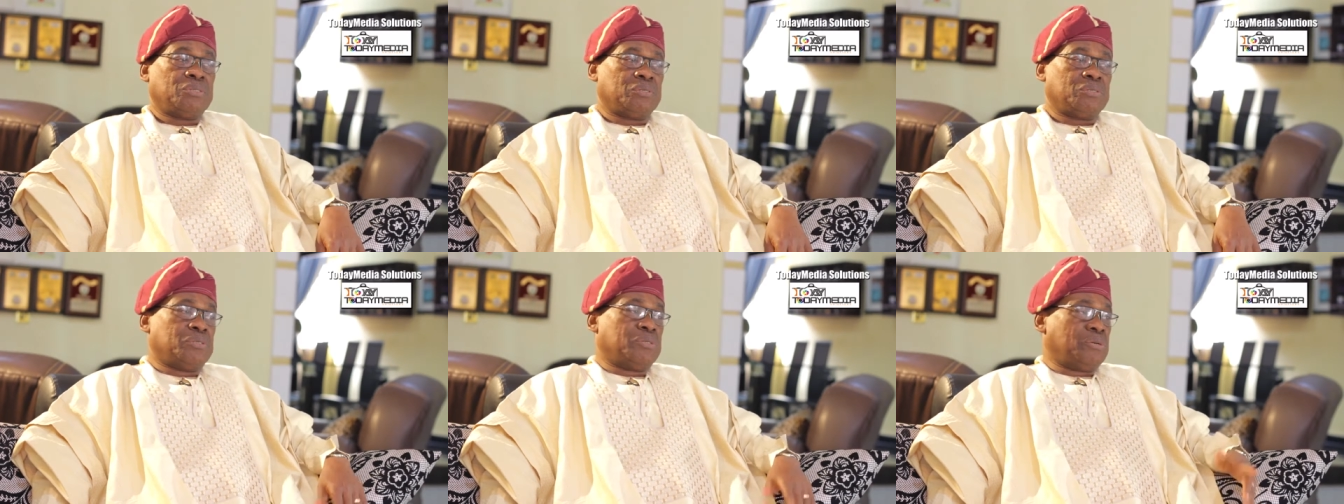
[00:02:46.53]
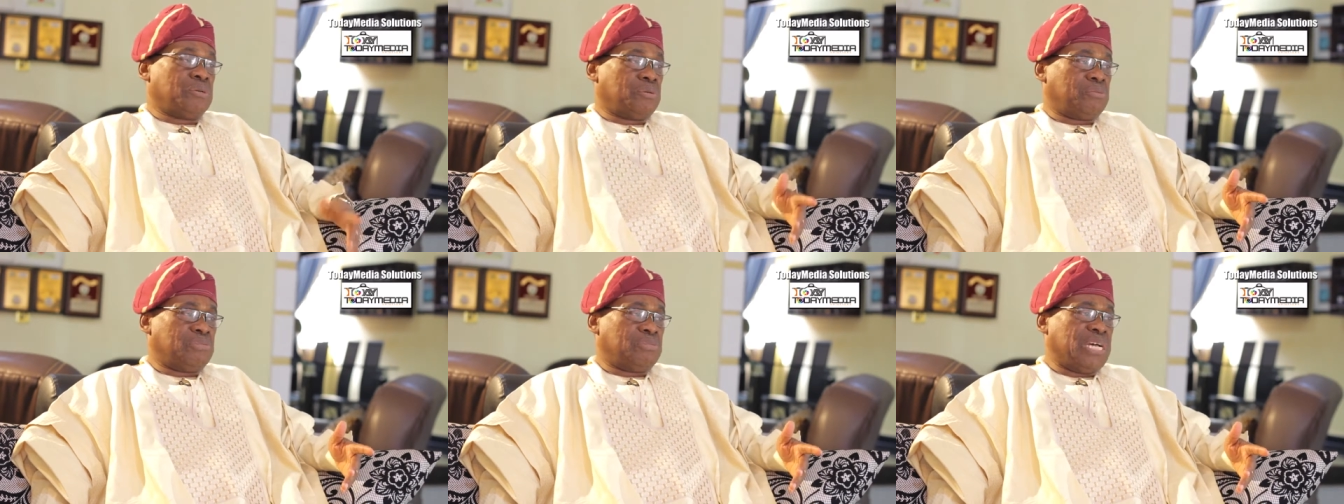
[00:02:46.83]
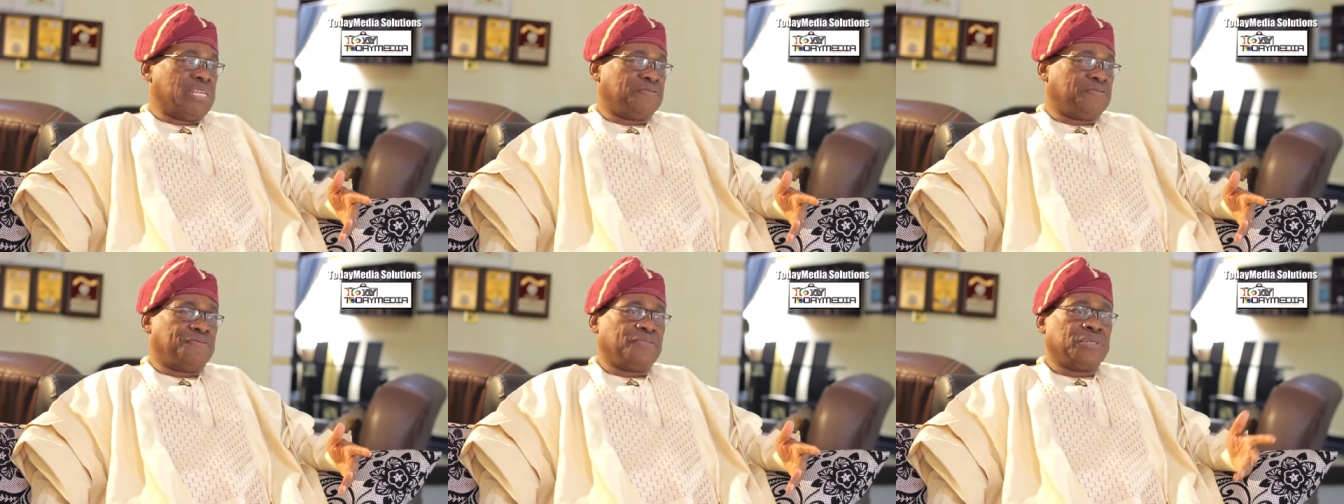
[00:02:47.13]
So
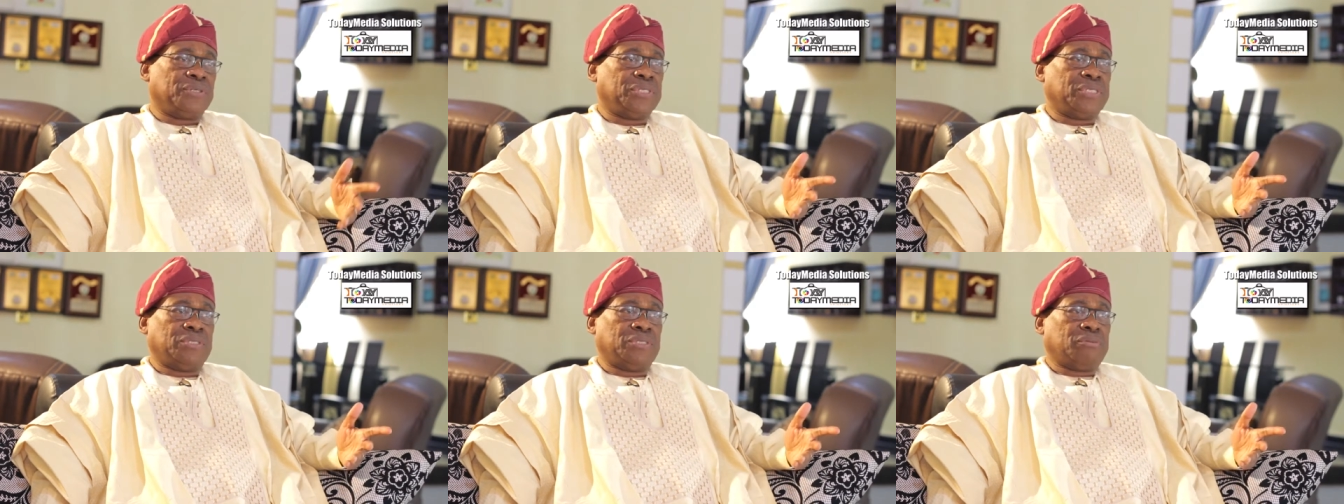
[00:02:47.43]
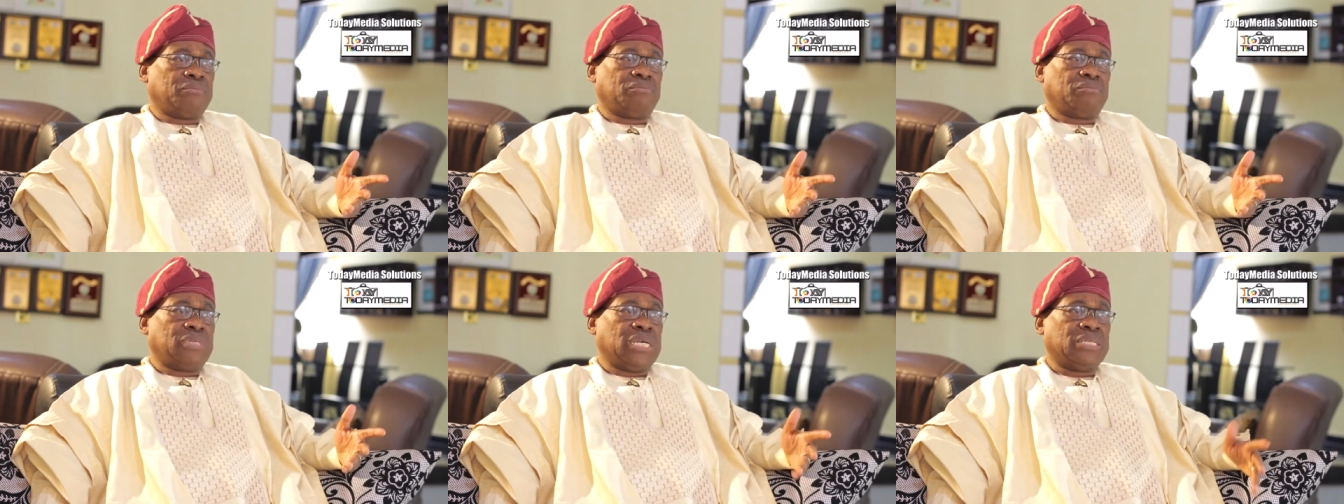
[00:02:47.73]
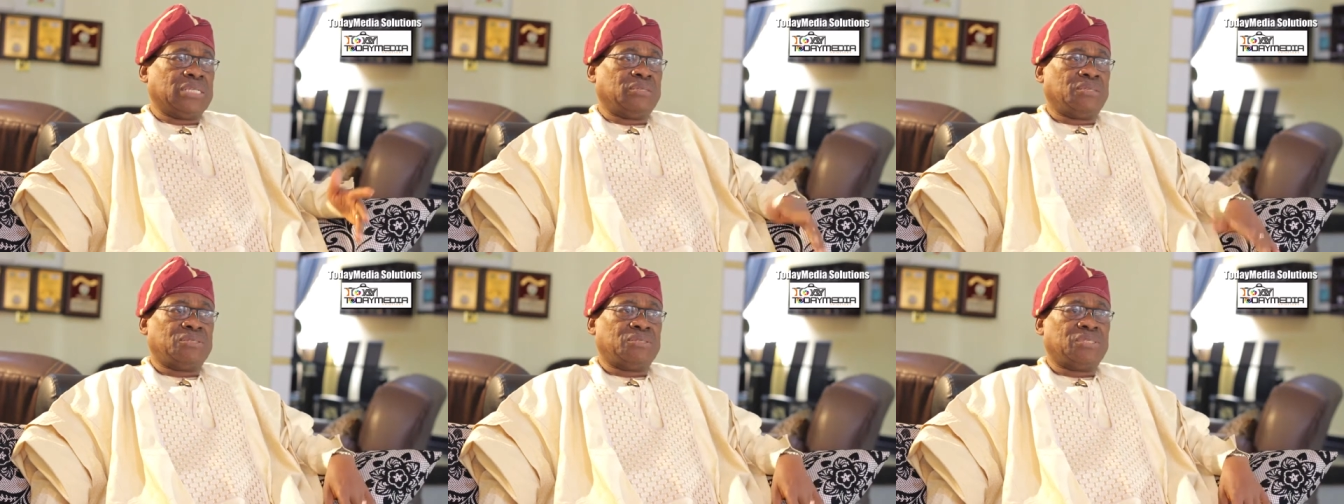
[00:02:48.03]
at 40, I
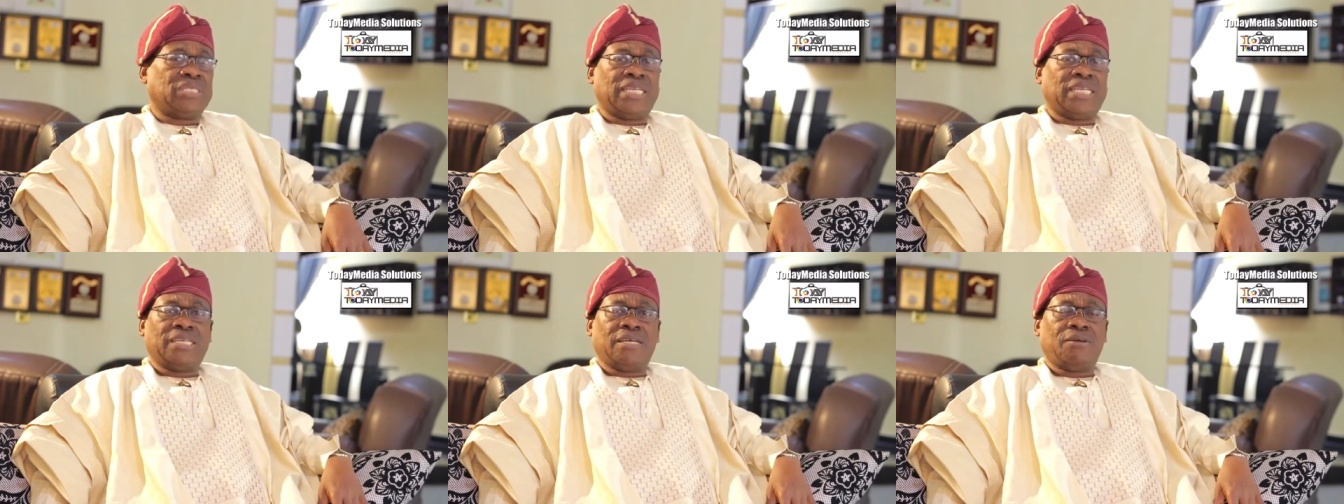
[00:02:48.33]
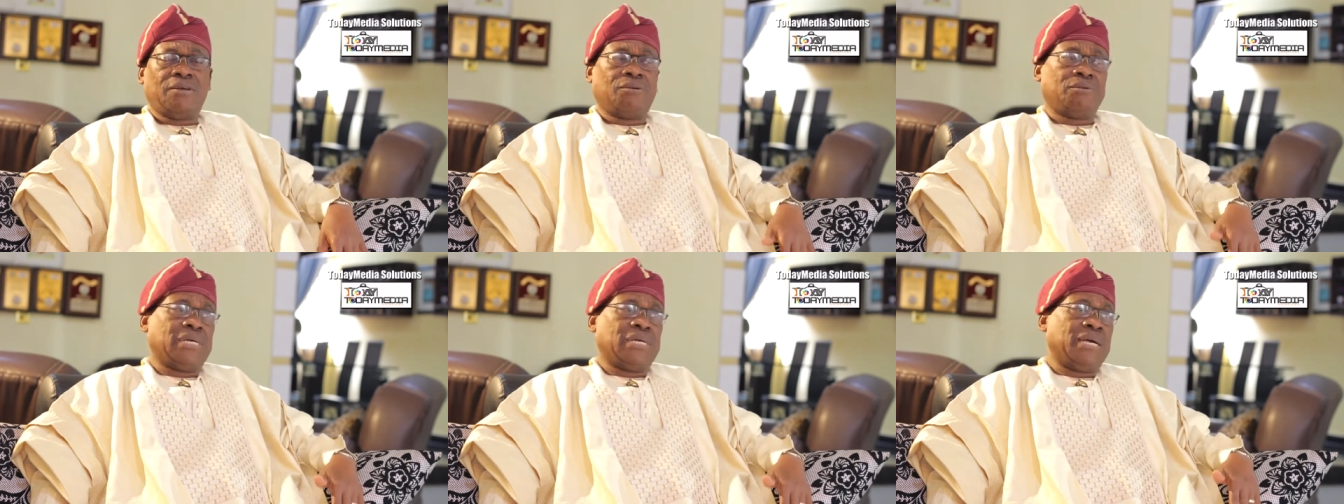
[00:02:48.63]
just said, oh,